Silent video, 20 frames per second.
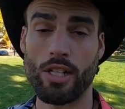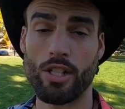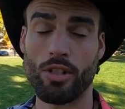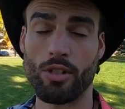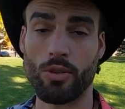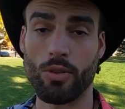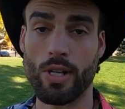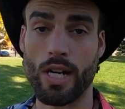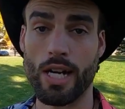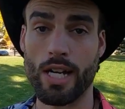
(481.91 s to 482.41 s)
in your
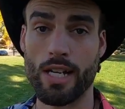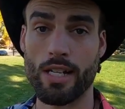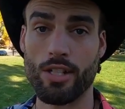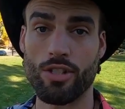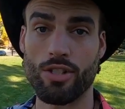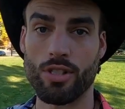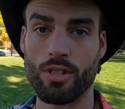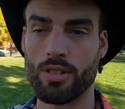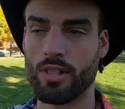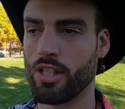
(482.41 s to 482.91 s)

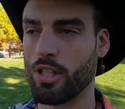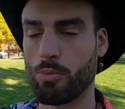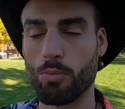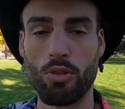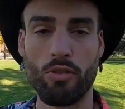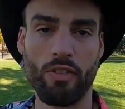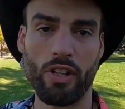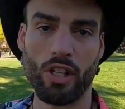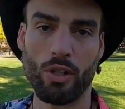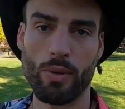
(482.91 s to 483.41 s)
garage and,
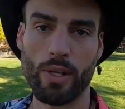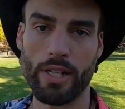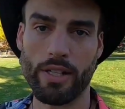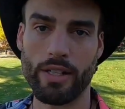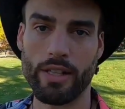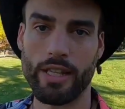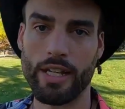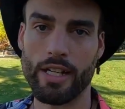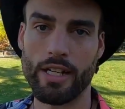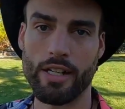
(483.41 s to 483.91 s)
moving it around
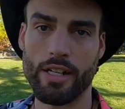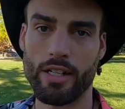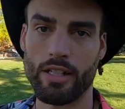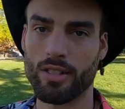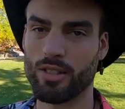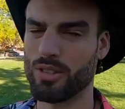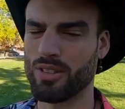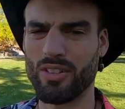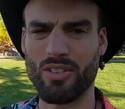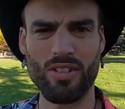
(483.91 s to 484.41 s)
in there
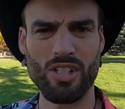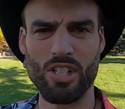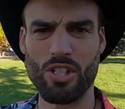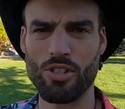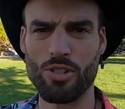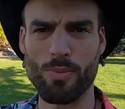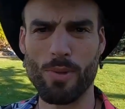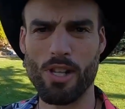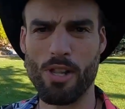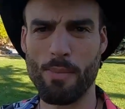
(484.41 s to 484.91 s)
or in
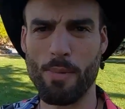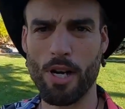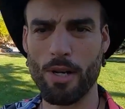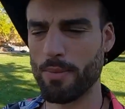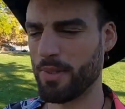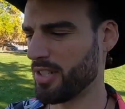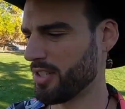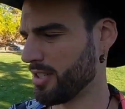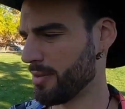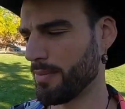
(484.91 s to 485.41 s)
your small
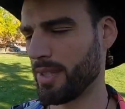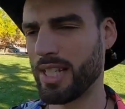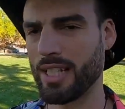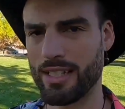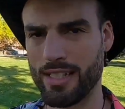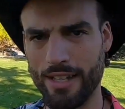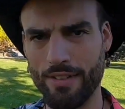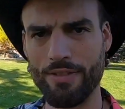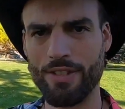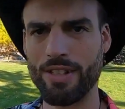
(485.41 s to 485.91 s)
apartment or
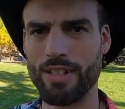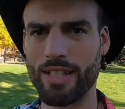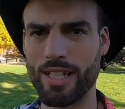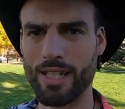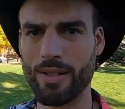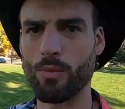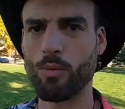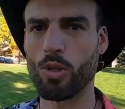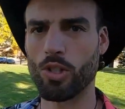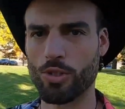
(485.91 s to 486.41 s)
something,
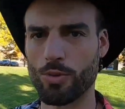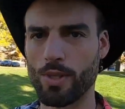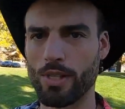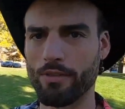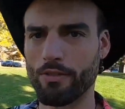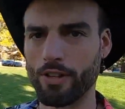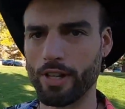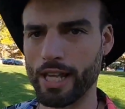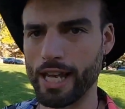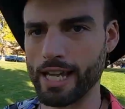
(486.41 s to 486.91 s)
definitely works well
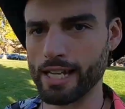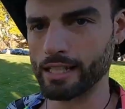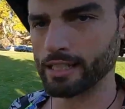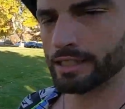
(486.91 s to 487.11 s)
for that.